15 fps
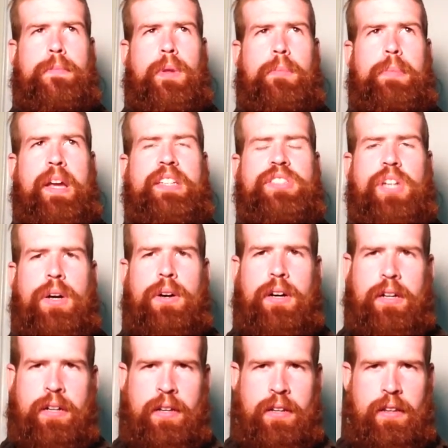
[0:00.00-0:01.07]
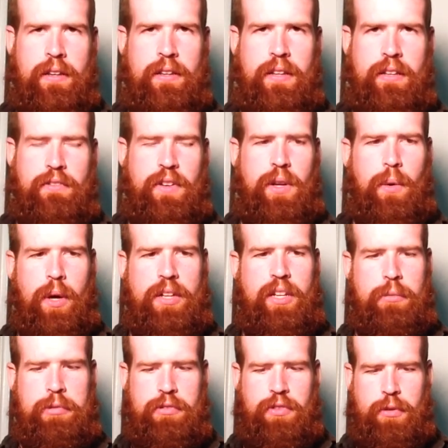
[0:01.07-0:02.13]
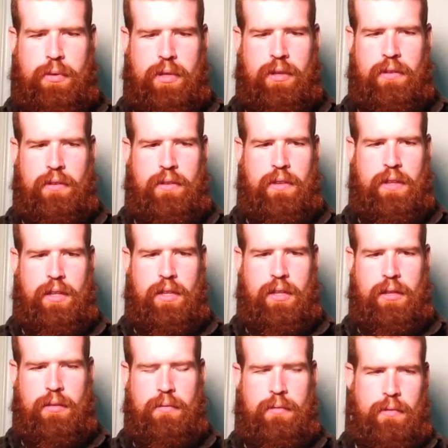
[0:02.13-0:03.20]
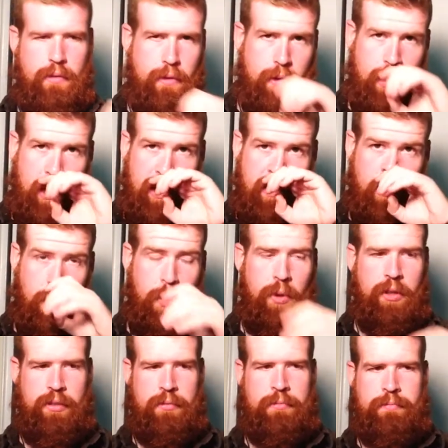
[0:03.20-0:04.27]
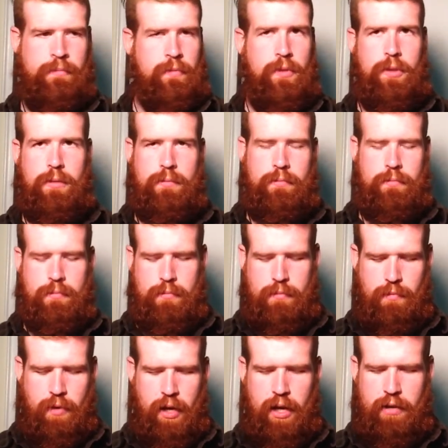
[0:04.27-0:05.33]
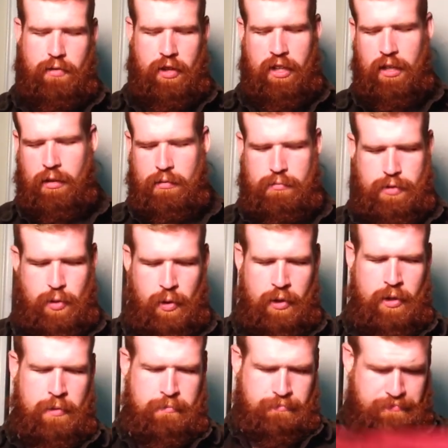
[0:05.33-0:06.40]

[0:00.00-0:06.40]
based on the video I did reviewing the woolen Viking tunic.